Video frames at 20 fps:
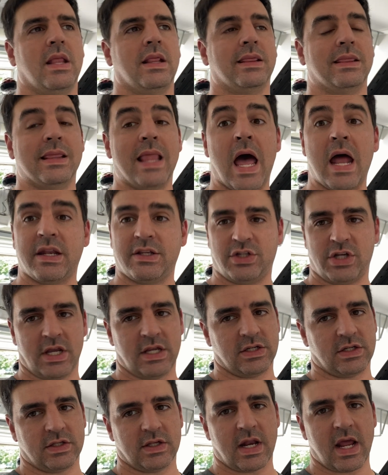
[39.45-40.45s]
A lot of
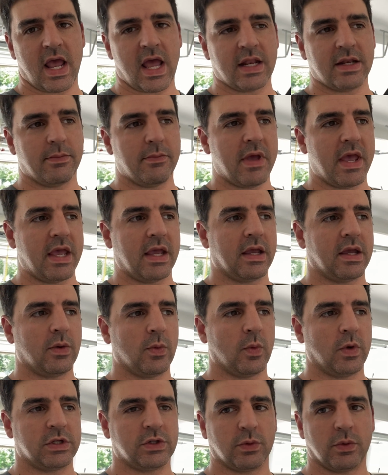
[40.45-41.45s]
changes that I had to make,
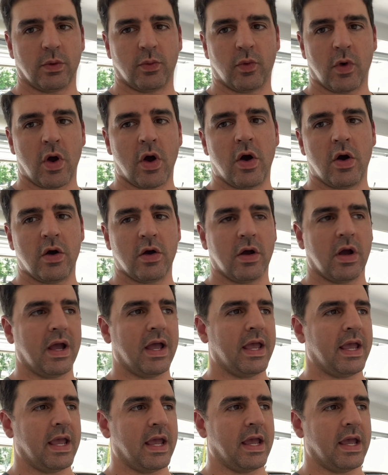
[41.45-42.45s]
which were
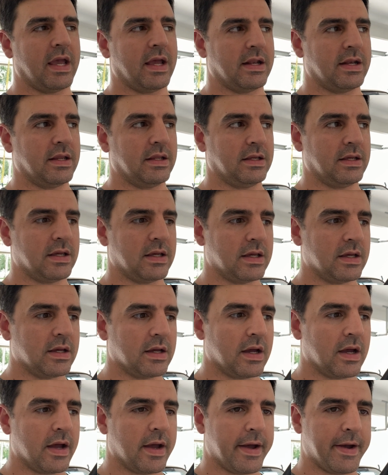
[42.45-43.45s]
wrong, and
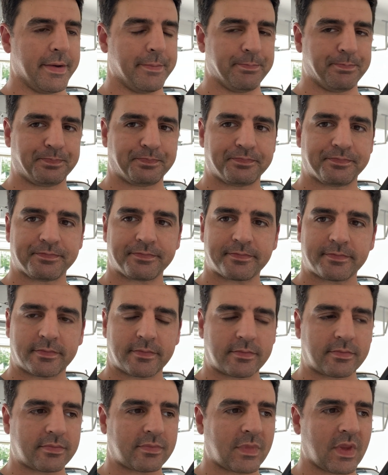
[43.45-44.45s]

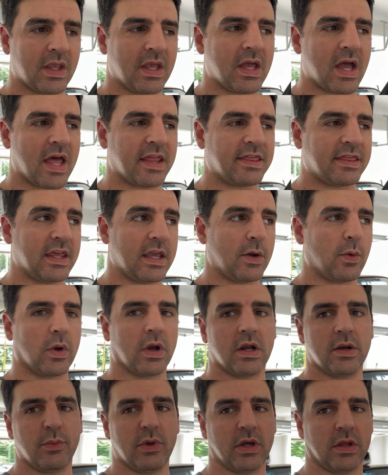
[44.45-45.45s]
I think we're
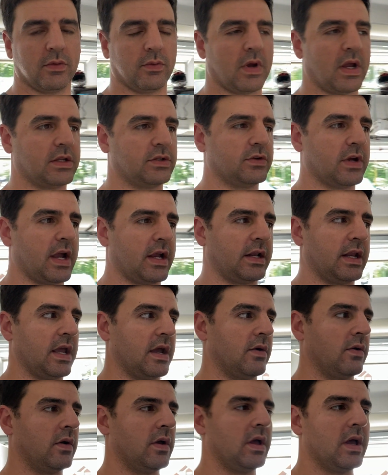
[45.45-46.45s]
going to be on the right track
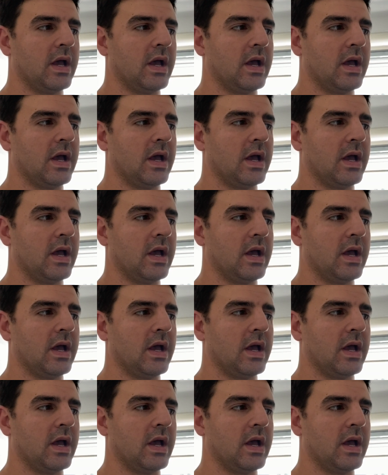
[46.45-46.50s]
now.